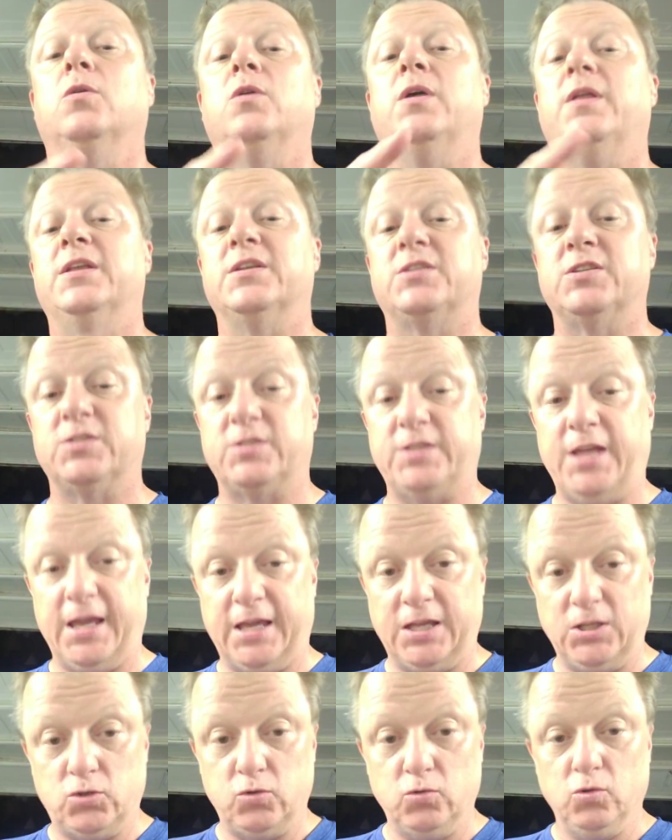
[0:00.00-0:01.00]
this is
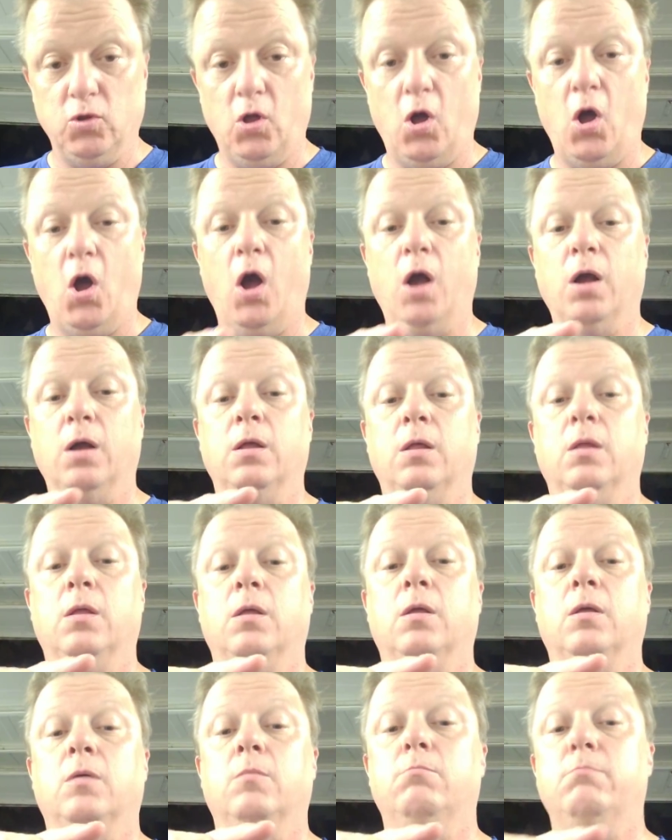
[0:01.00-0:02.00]
taking too long.
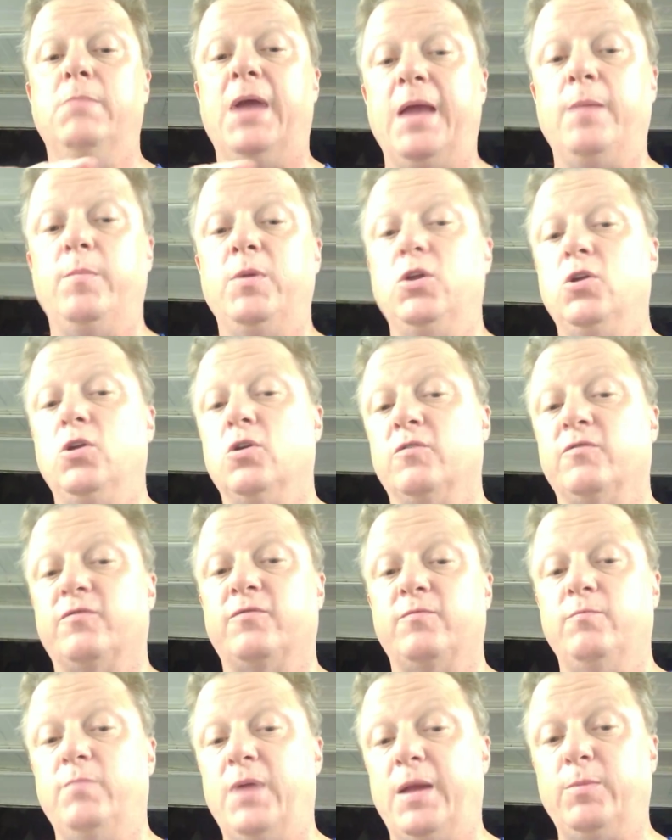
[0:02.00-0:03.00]
Maybe your
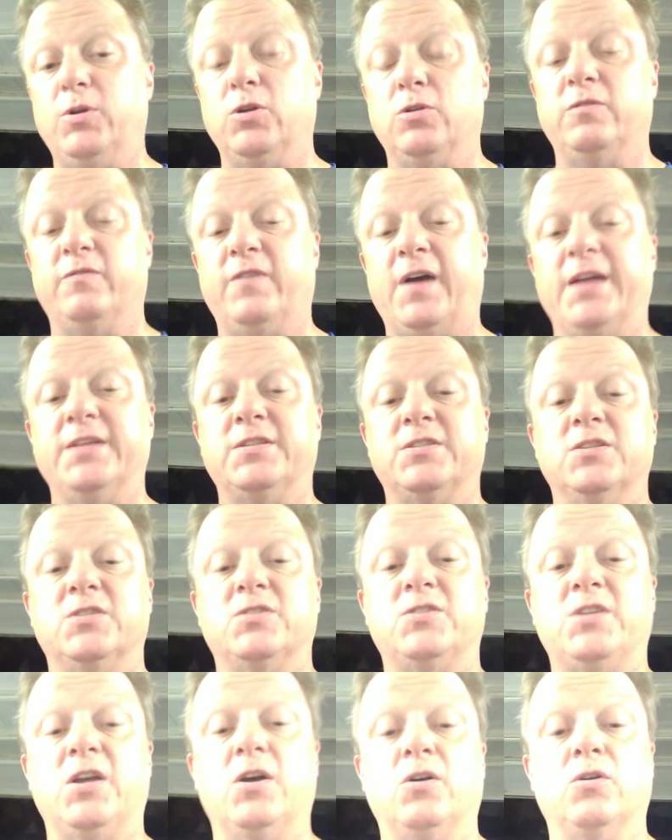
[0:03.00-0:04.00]
device
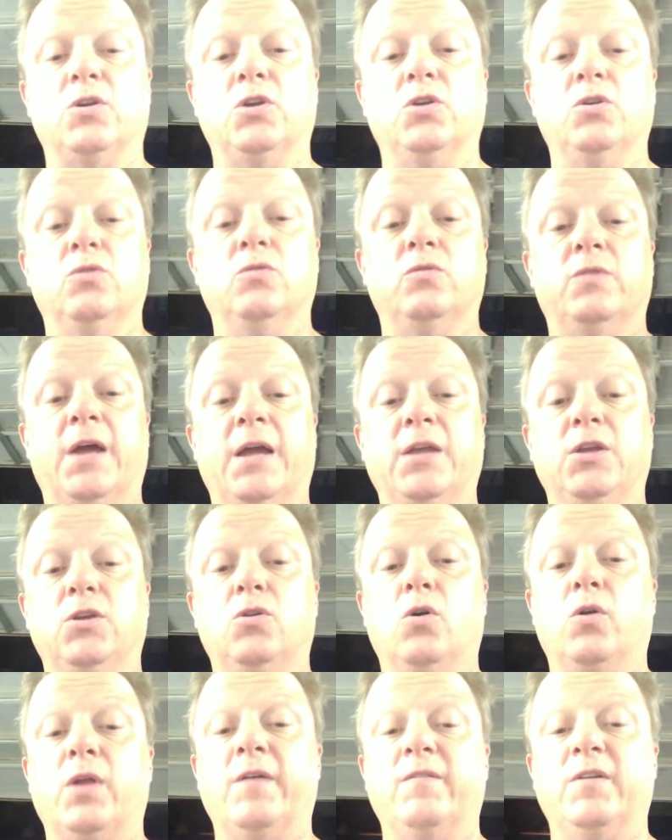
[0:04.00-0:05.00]
is telling you that you
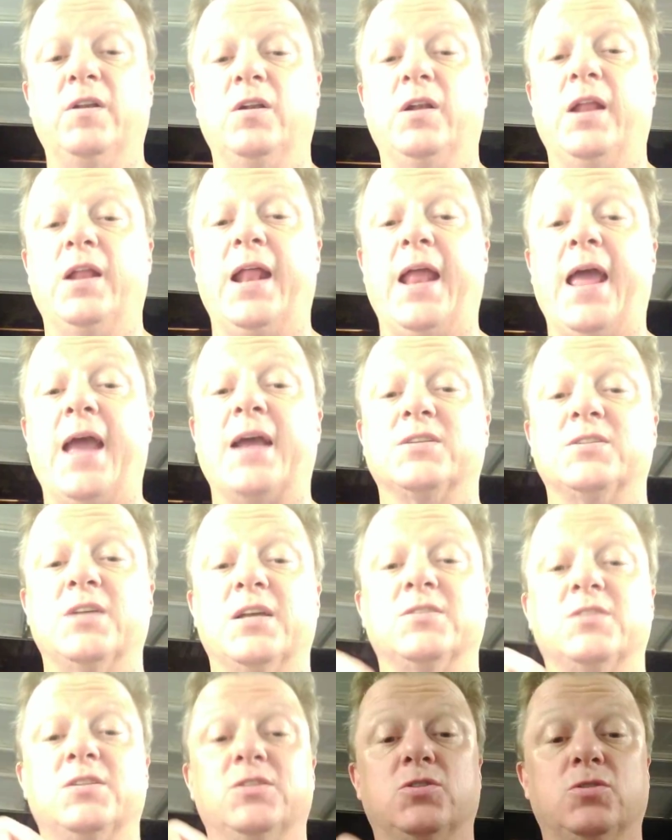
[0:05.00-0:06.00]
don't have internet
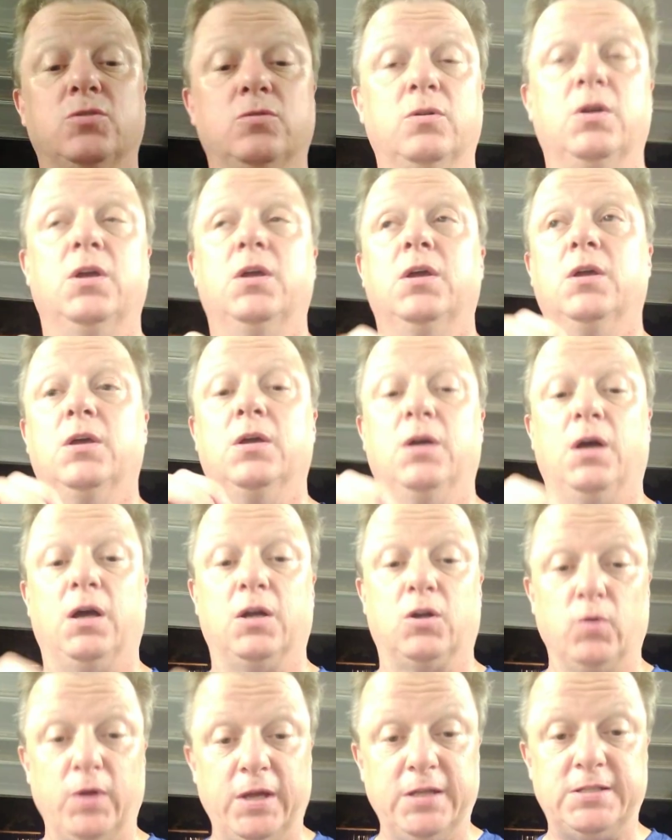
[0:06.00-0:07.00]
access, and to
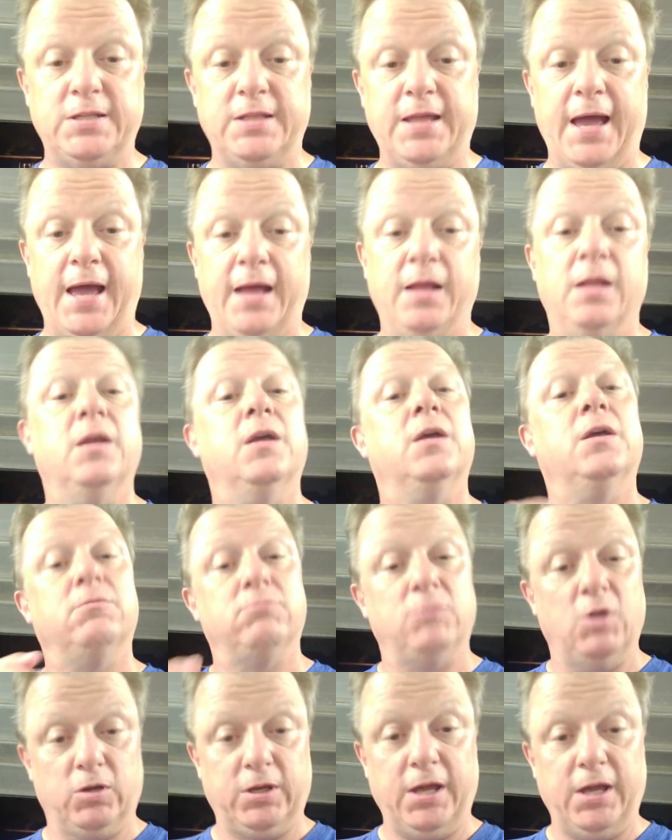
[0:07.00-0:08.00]
agree to that.
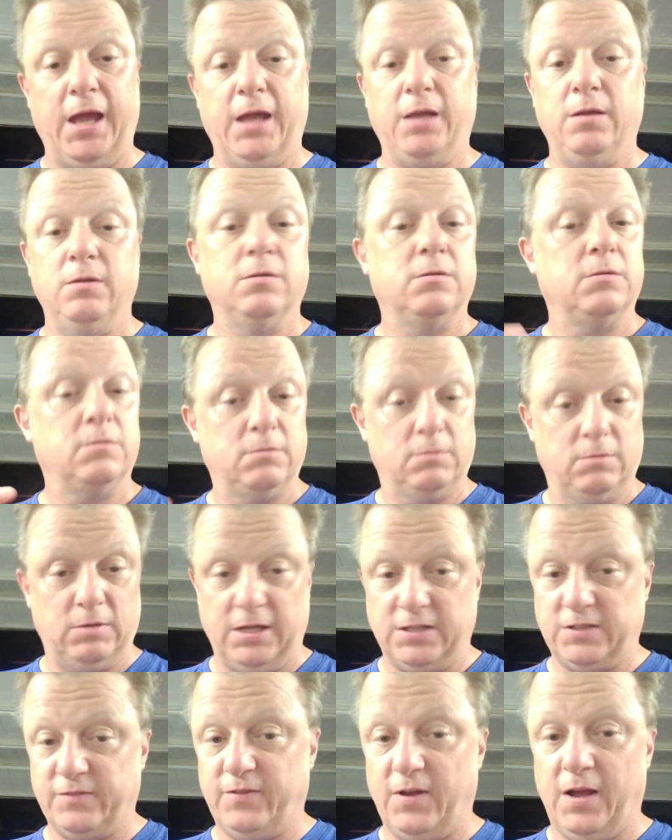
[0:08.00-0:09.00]
Okay,
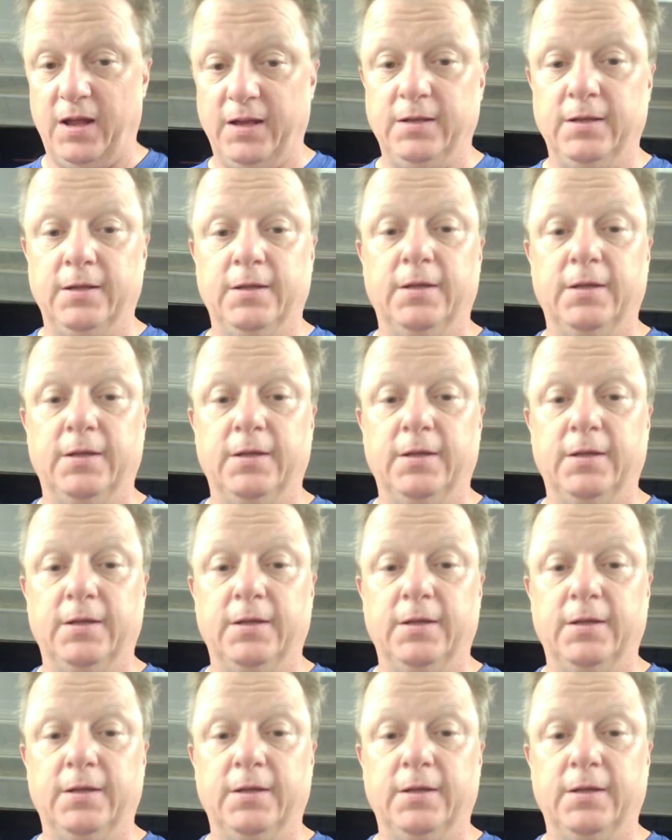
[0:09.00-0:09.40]
that's fine.